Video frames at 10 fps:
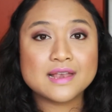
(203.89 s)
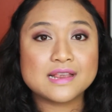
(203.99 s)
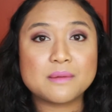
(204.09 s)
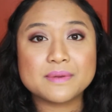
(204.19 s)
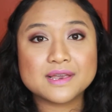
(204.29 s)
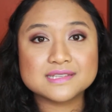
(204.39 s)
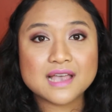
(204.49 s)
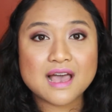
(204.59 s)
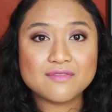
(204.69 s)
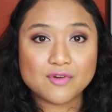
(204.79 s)
Now, because
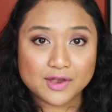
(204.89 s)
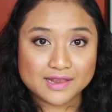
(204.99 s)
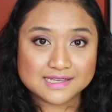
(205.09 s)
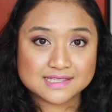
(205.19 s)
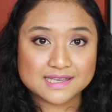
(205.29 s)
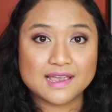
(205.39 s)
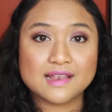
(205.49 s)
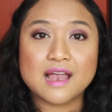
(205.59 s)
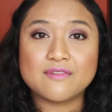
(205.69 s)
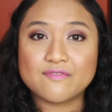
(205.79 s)
I have oily
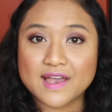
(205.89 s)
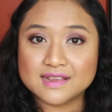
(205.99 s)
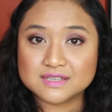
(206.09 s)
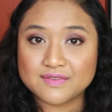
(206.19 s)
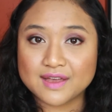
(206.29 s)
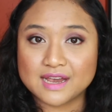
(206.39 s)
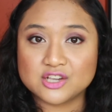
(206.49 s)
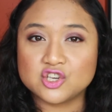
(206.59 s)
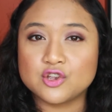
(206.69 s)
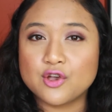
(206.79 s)
skin, I find this
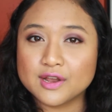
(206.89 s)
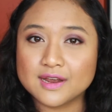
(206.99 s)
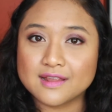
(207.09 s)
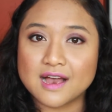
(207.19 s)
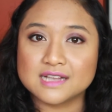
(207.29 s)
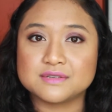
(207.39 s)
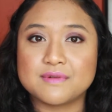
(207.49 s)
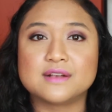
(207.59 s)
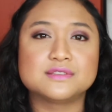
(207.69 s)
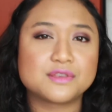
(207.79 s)
foundation only lasts
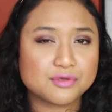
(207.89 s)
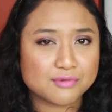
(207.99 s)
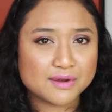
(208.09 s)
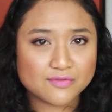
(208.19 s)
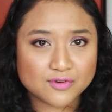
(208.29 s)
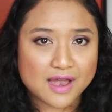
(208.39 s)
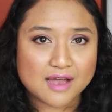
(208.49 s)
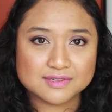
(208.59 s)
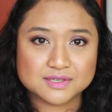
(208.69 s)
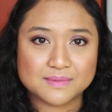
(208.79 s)
around 3 to 4
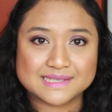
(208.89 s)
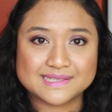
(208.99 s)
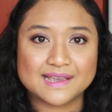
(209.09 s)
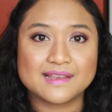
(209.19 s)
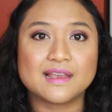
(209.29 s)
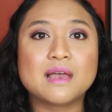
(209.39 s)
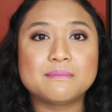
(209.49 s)
hours on my skin